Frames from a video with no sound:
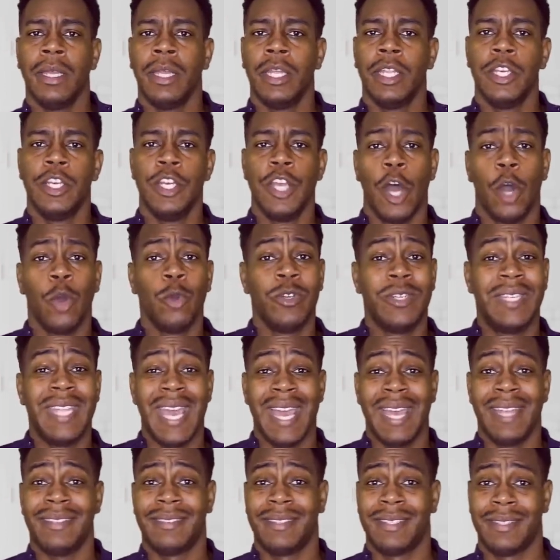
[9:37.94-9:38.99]
no
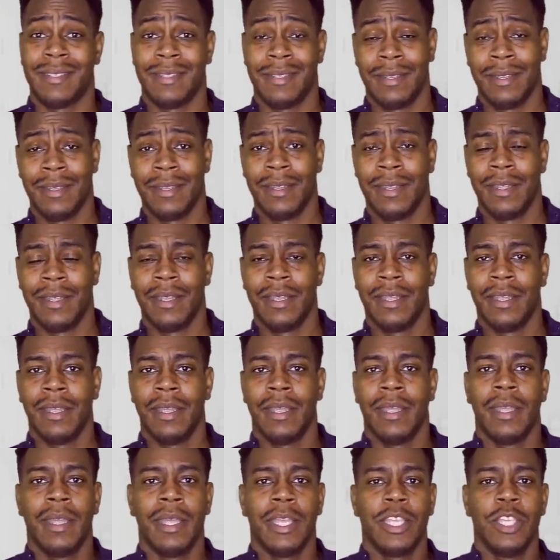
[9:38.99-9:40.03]
debts.
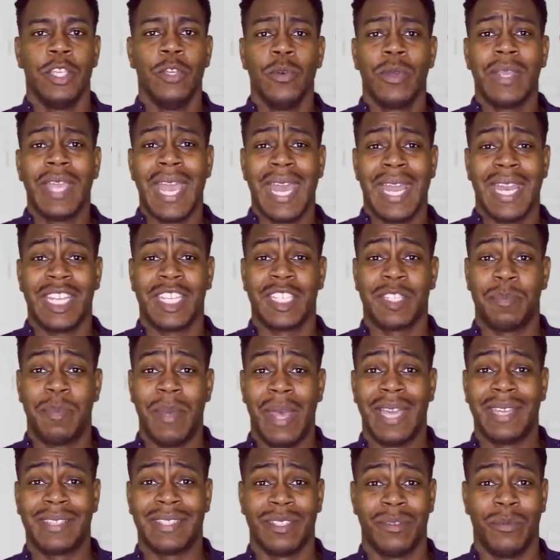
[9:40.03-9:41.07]
You can't
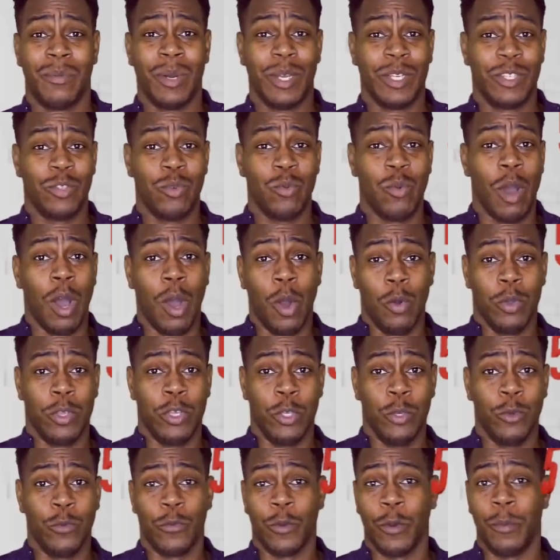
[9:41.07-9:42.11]
expect someone to owe you
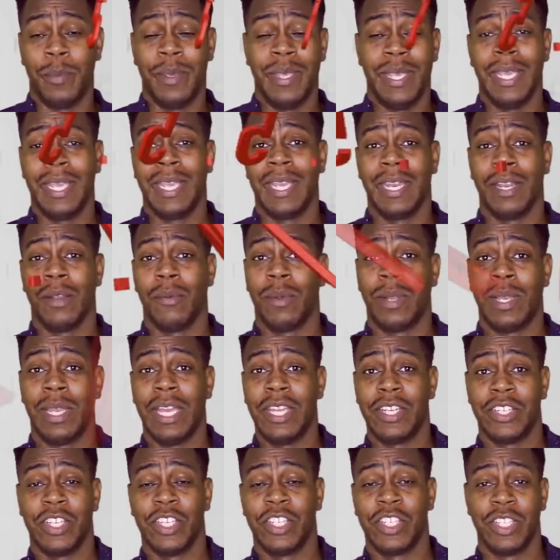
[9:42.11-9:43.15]
for being in a
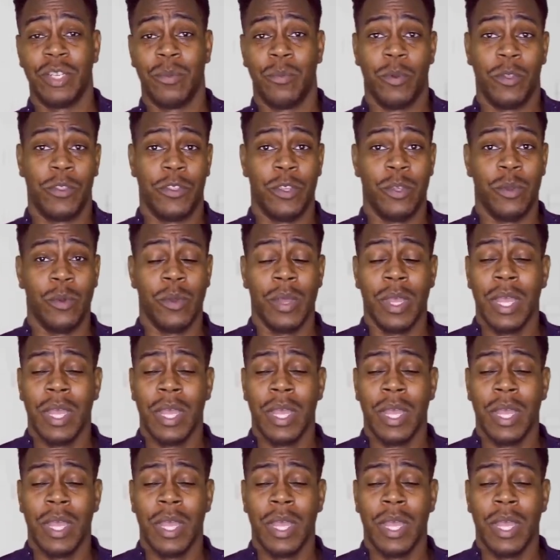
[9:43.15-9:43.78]
relationship with you.